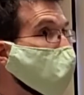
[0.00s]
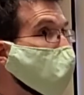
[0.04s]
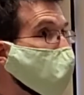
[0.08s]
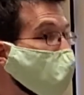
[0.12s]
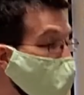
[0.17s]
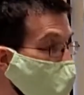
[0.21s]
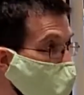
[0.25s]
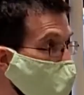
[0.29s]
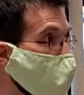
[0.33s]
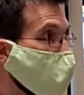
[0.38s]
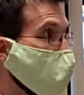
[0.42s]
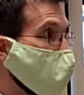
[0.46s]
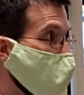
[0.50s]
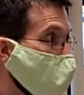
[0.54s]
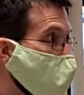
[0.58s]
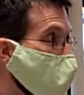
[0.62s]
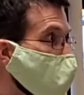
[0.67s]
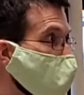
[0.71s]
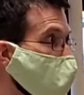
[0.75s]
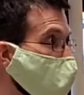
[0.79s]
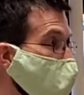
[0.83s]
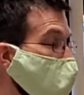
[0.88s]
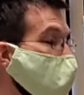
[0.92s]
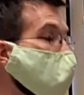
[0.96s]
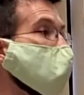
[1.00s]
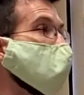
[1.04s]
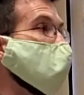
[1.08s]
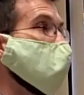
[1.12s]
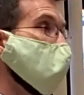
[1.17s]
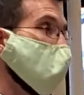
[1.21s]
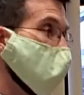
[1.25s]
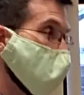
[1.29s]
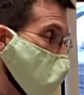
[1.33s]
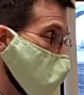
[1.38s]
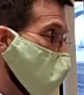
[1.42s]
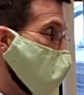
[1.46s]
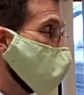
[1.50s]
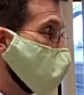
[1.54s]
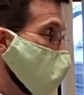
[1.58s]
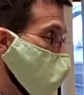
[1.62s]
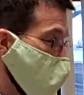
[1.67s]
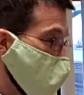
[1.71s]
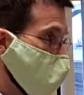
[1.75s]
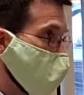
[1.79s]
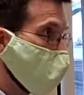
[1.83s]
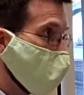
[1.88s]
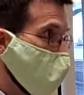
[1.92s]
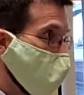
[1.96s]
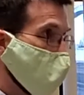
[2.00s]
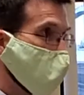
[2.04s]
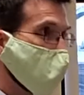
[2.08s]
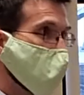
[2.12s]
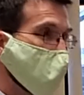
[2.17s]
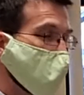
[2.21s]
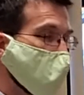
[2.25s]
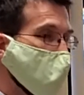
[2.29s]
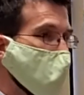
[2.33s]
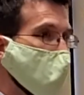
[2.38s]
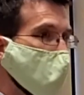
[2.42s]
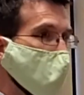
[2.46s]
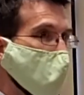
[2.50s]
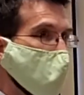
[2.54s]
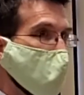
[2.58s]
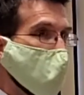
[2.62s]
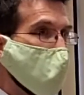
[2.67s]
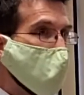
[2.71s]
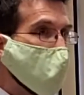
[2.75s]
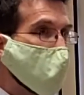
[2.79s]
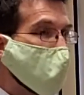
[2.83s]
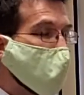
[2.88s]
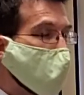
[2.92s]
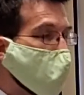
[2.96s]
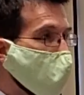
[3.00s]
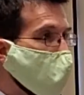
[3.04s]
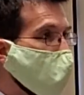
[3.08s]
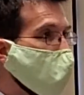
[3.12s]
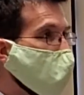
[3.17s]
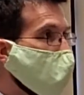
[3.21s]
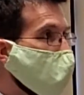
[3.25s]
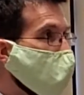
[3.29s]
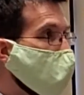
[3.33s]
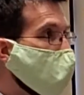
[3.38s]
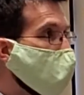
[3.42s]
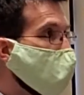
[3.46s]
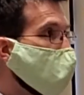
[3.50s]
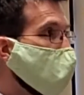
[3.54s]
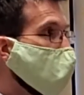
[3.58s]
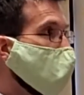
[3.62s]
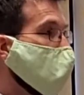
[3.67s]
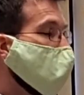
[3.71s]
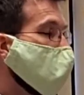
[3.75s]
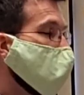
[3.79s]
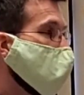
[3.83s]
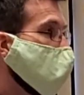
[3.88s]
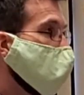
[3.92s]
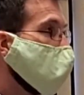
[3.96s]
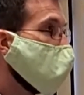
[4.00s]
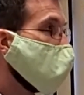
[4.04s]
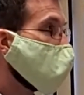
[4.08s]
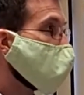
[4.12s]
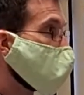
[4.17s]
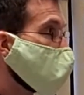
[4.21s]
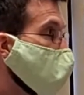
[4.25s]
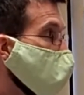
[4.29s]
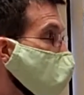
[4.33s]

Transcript: really are not allies with, and that we are at